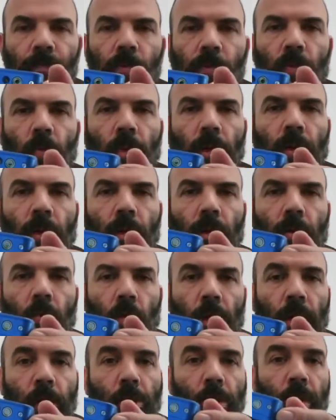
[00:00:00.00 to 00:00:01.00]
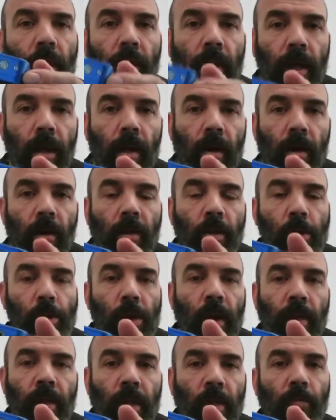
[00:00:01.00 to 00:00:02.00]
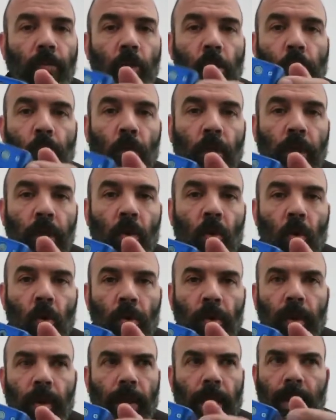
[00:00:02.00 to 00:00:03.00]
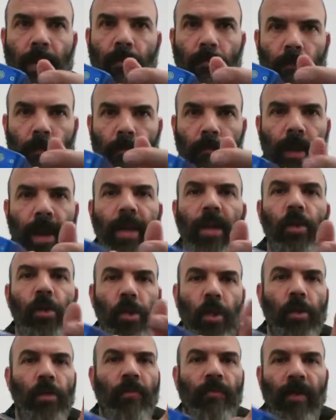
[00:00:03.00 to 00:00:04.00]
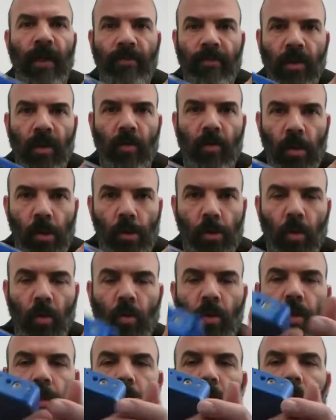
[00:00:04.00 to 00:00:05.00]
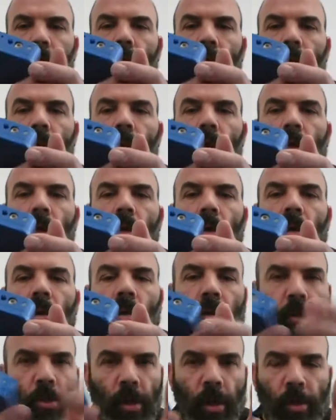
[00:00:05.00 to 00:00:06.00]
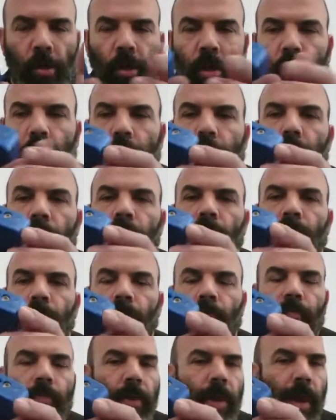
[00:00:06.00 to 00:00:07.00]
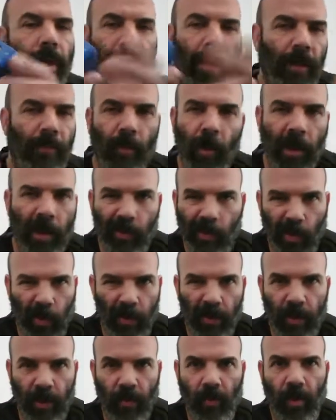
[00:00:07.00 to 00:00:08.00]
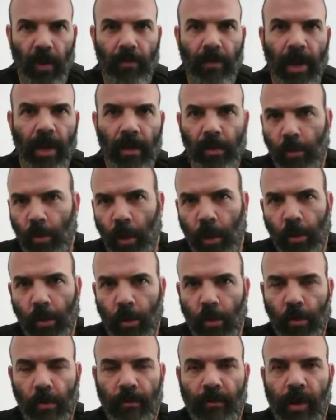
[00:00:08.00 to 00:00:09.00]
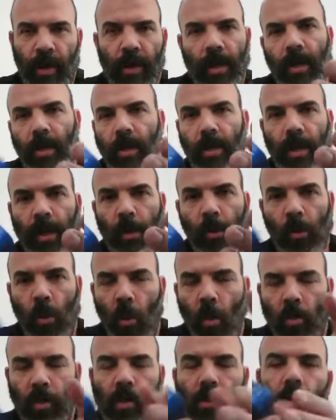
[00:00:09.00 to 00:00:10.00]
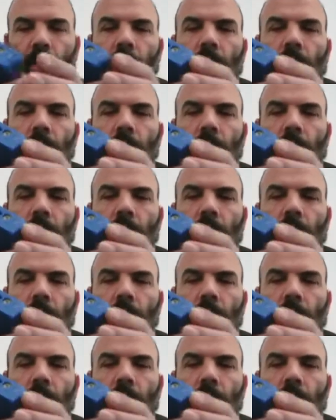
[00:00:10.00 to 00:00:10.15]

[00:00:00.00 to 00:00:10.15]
When it's clear, the sky temperature is really cold, like minus 65 degrees cold Celsius. At that point, I don't think it really matters Celsius or Fahrenheit. It's cold.